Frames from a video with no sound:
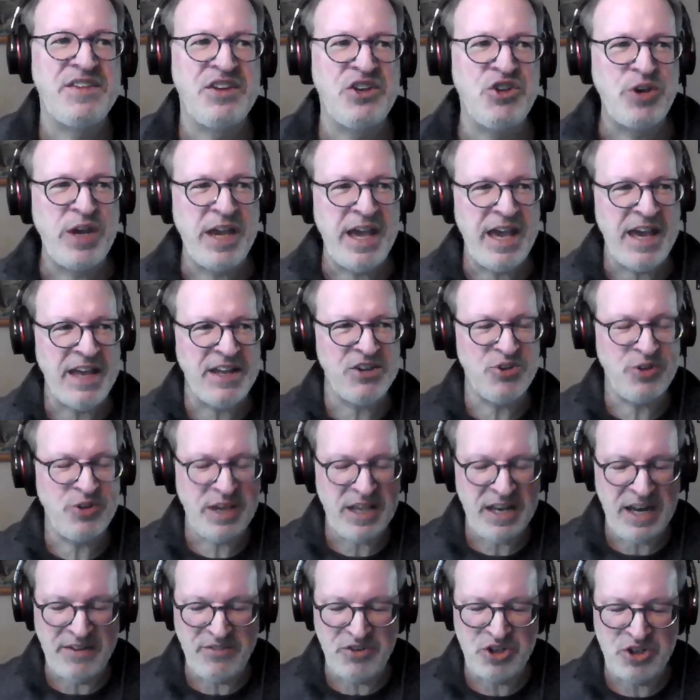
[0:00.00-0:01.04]
you
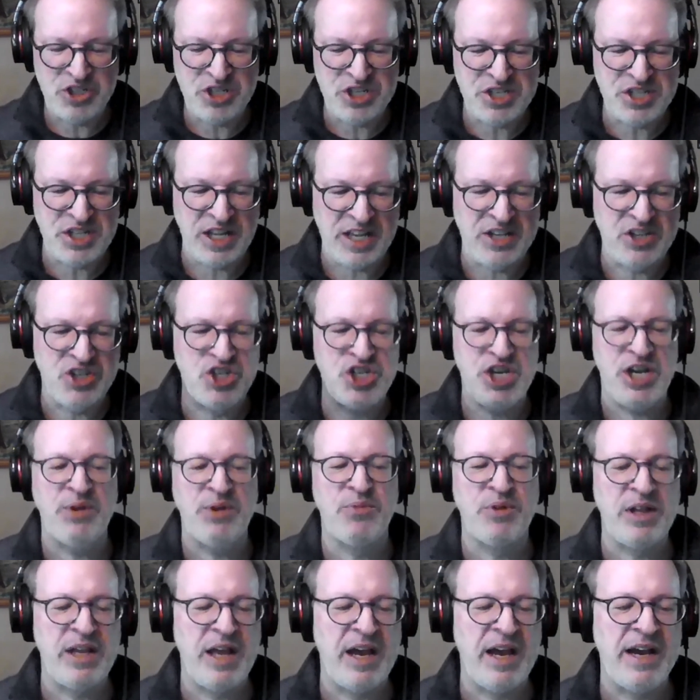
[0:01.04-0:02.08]
can never just
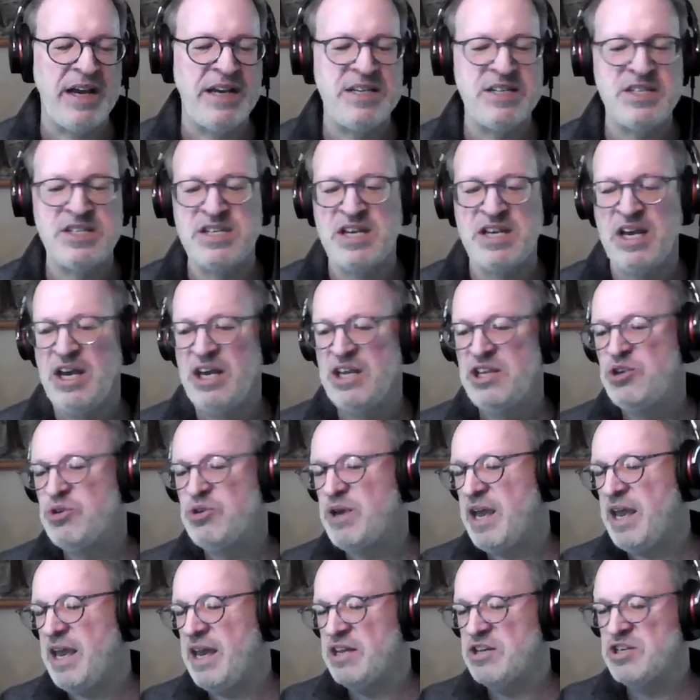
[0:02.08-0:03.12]
generalize. You
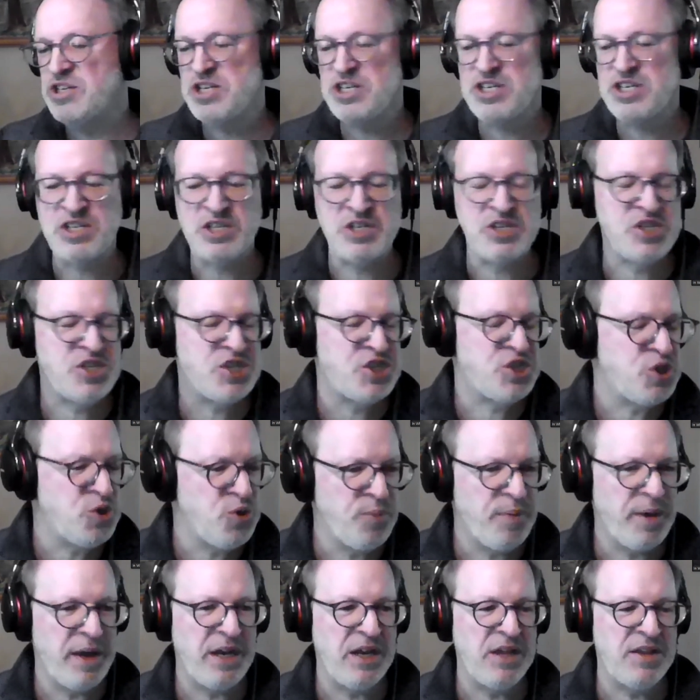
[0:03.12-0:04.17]
can't just
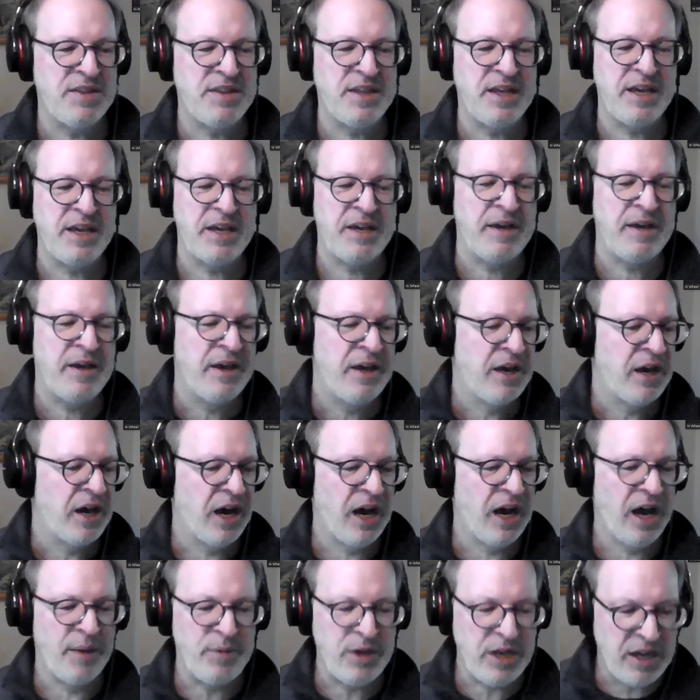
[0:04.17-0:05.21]
assume anything.
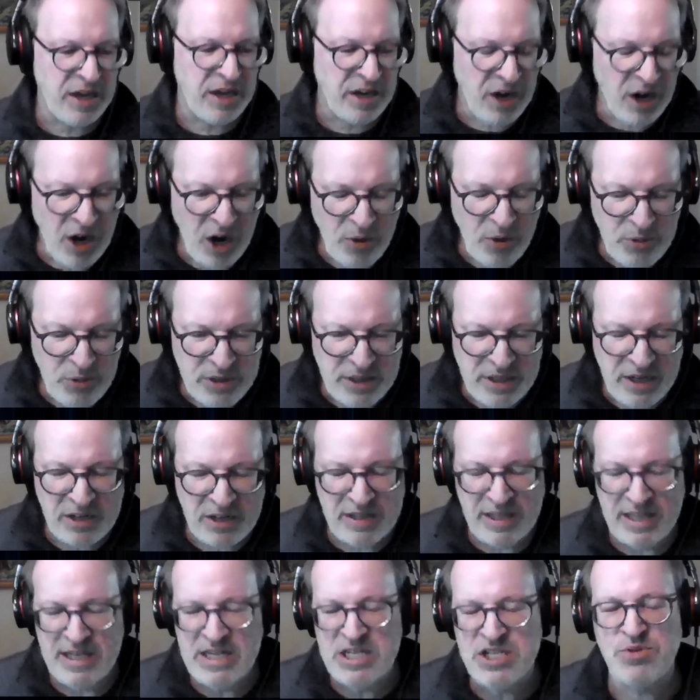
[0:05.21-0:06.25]

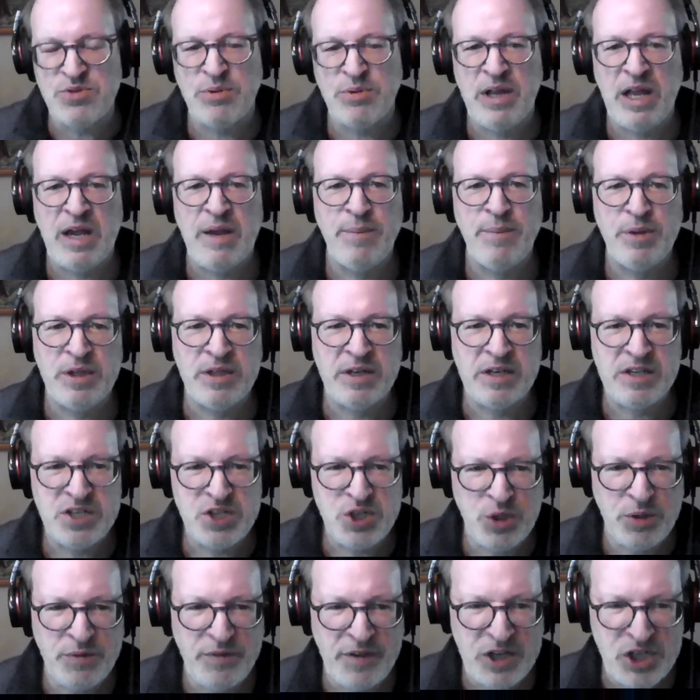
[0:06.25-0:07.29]
Our latest reliability
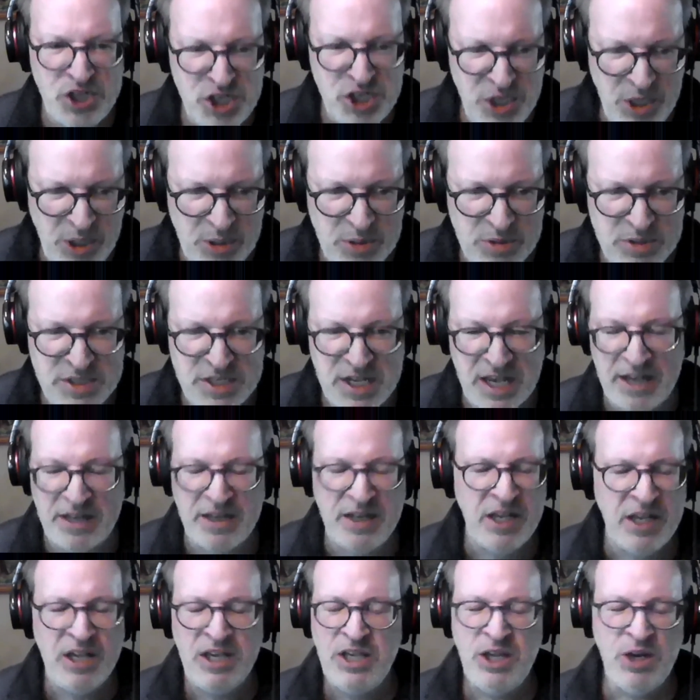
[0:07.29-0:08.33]
survey shows
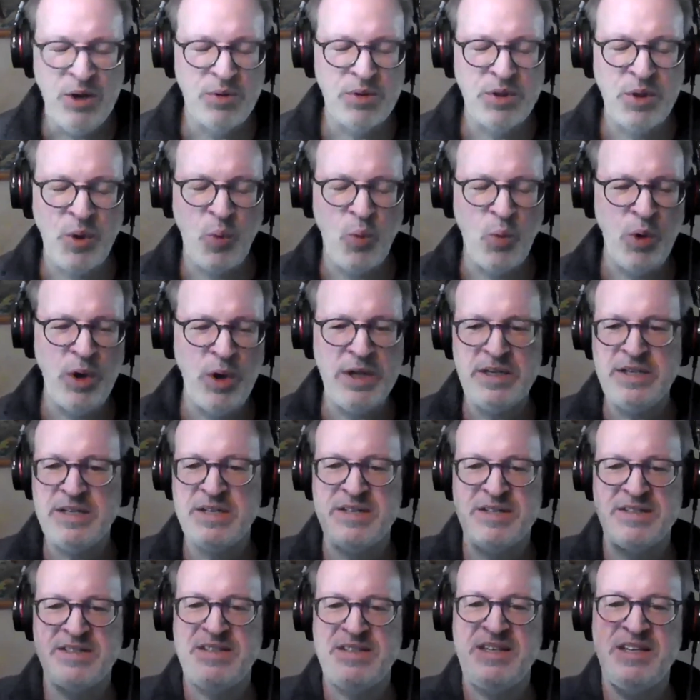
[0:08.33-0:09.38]
that the
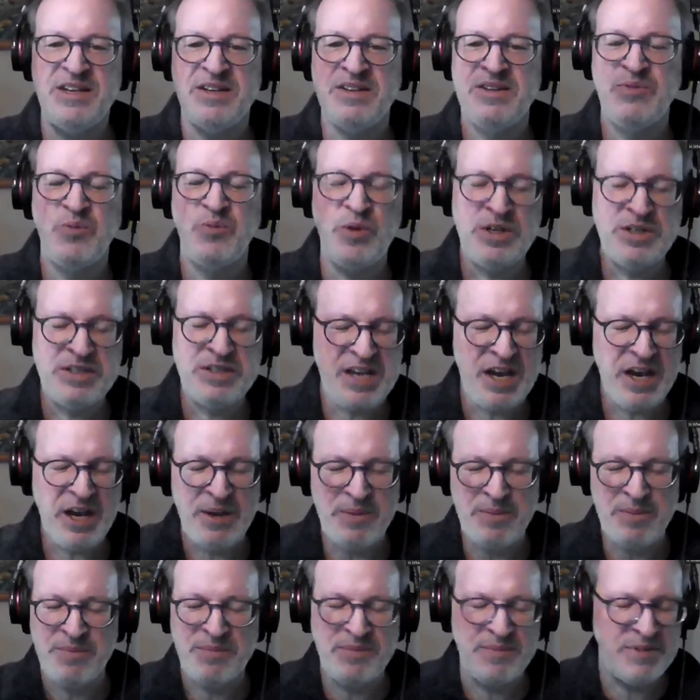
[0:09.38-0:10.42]
one
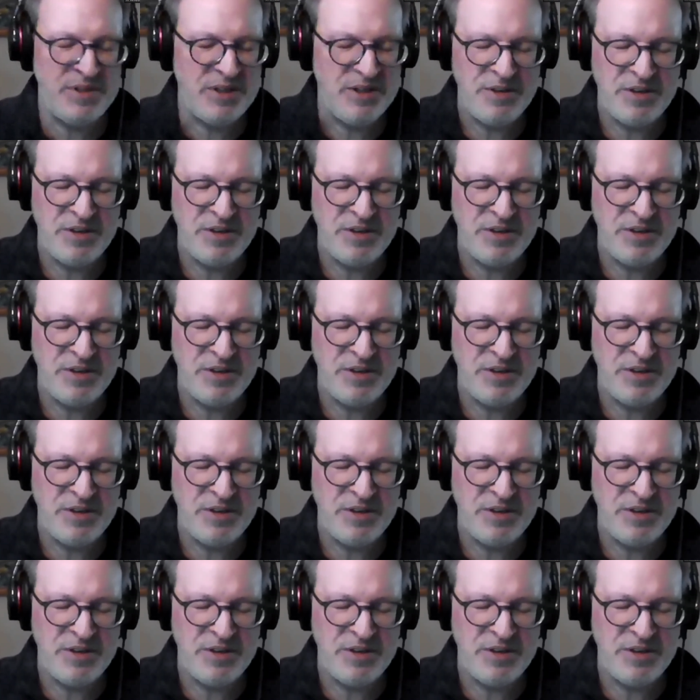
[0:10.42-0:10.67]
time